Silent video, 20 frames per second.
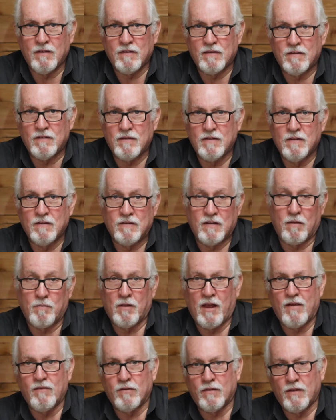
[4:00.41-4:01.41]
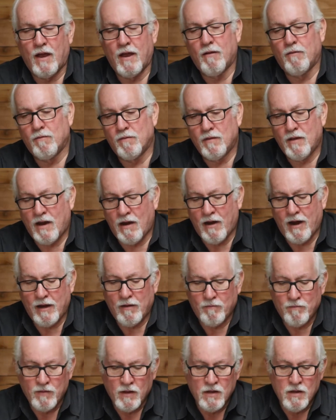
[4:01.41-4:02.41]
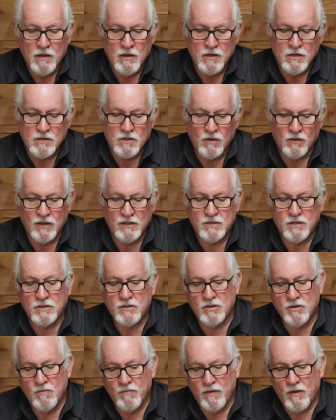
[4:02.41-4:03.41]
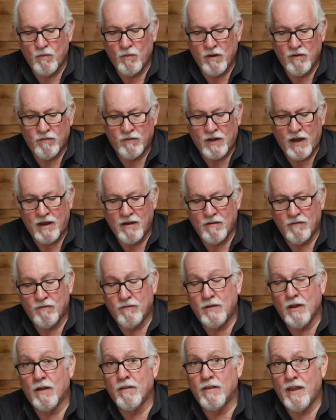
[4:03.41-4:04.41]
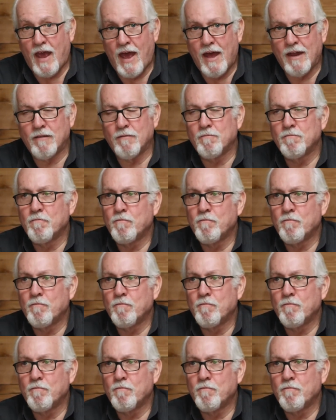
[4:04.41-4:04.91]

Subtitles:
the same lifestyle? All right, so let's assume that we've kind of done that.